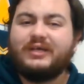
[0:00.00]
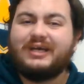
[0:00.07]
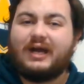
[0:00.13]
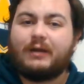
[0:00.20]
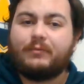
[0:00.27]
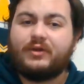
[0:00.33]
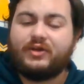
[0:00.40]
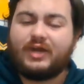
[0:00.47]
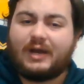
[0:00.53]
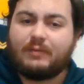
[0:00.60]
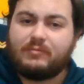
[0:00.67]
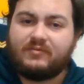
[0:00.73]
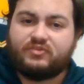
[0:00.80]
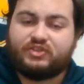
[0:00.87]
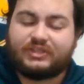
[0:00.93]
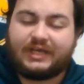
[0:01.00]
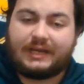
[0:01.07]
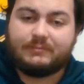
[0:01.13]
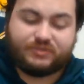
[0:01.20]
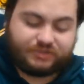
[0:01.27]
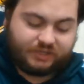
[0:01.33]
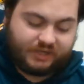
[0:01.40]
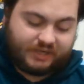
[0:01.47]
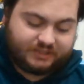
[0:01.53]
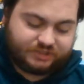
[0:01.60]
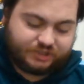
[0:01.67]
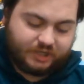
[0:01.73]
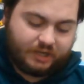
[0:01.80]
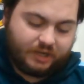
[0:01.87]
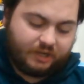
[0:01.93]
I'm going to go with James
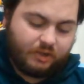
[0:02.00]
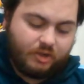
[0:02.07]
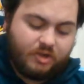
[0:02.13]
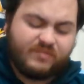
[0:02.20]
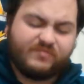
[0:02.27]
Tedesco